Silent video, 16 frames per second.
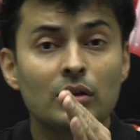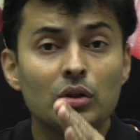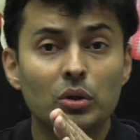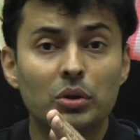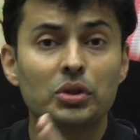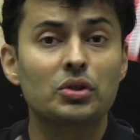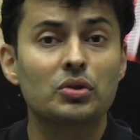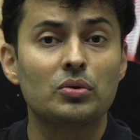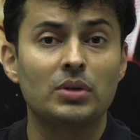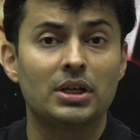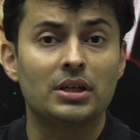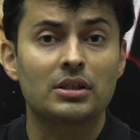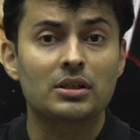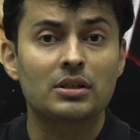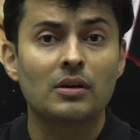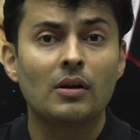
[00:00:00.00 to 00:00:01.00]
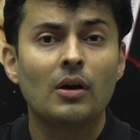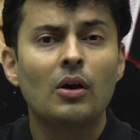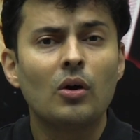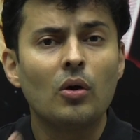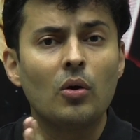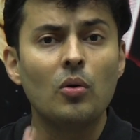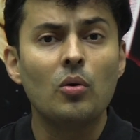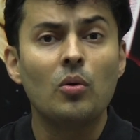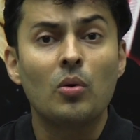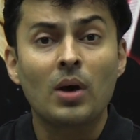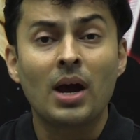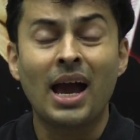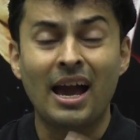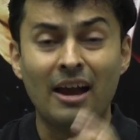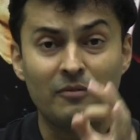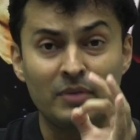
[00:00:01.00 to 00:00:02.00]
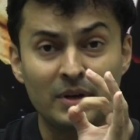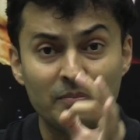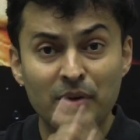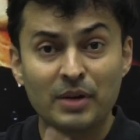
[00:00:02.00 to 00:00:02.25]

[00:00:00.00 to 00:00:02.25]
those students who have been